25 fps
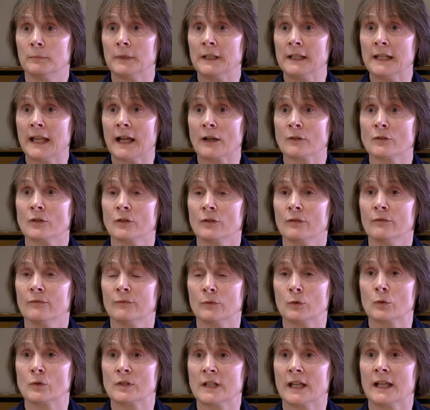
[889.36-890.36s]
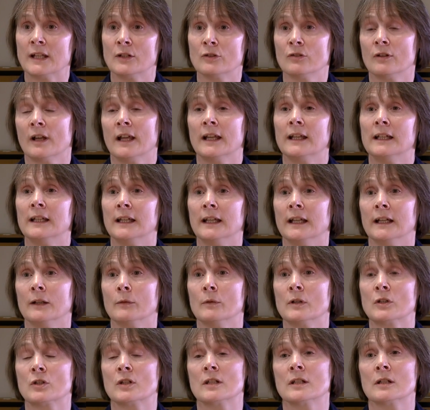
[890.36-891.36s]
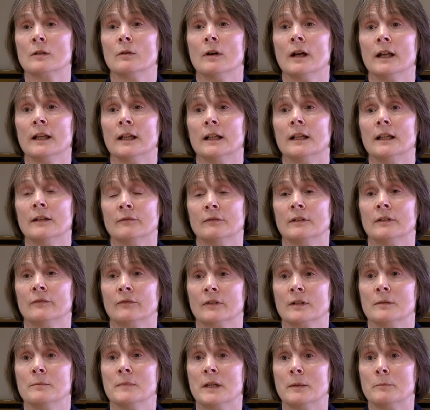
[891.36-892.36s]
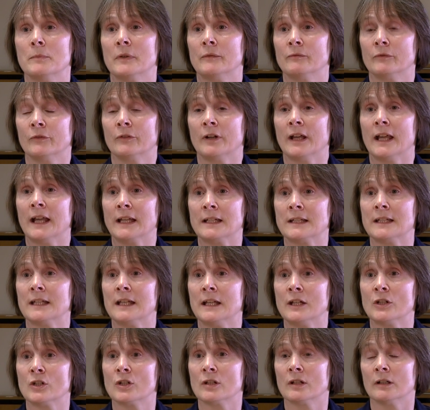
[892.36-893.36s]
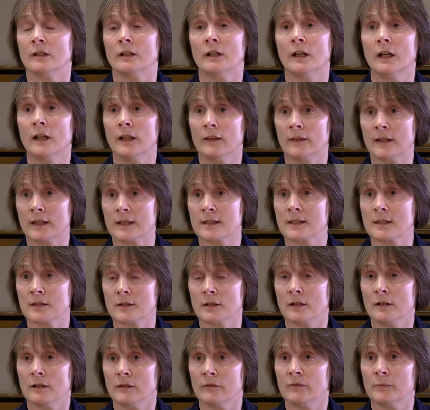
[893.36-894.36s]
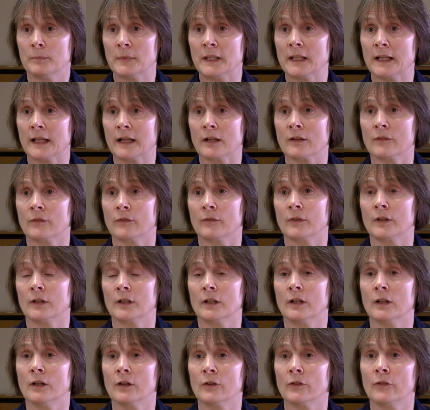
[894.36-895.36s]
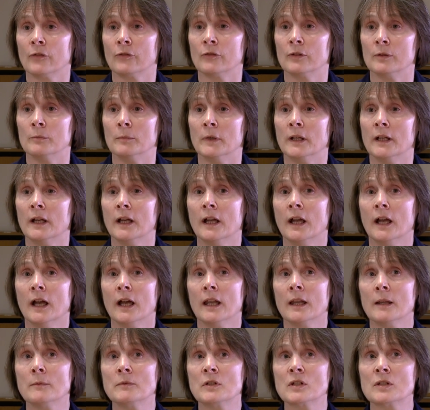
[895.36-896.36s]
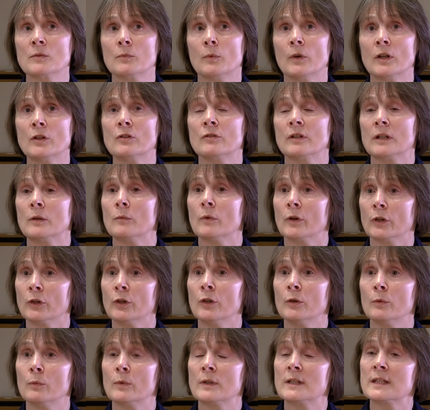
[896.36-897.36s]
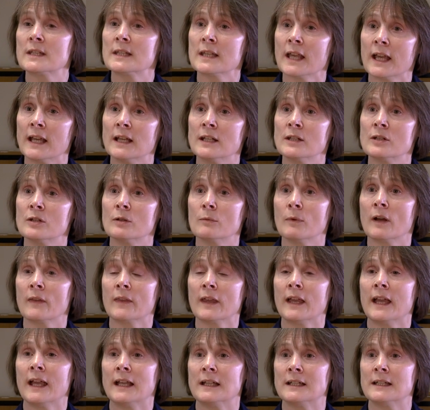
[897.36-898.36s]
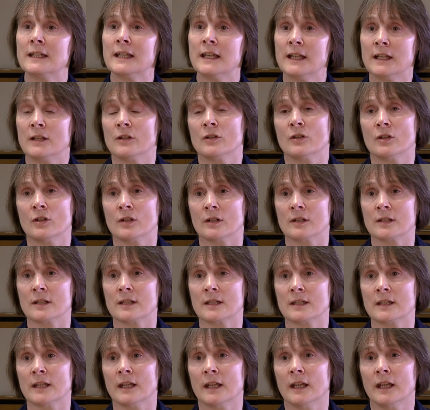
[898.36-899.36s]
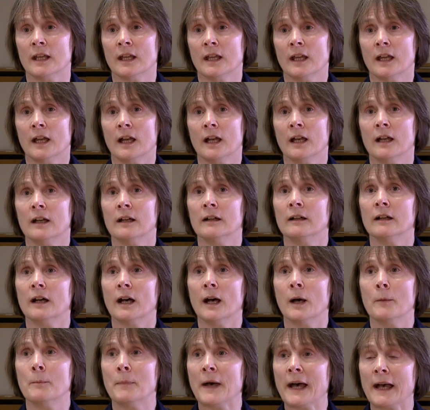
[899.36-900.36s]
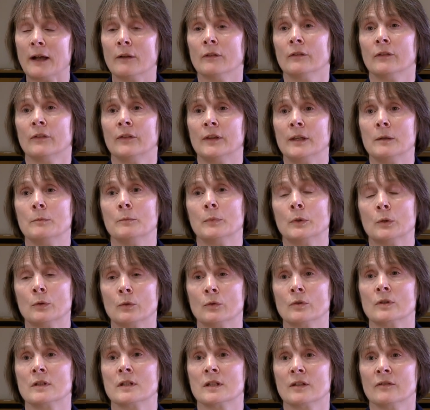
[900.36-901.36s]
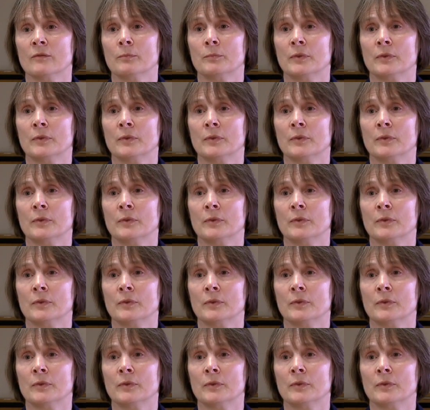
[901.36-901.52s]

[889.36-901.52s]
been out on a 4-day training, which is quite a level of commitment for a head teacher, their staff being out of the classroom. And I'm just wondering what you would say to other head teachers about the importance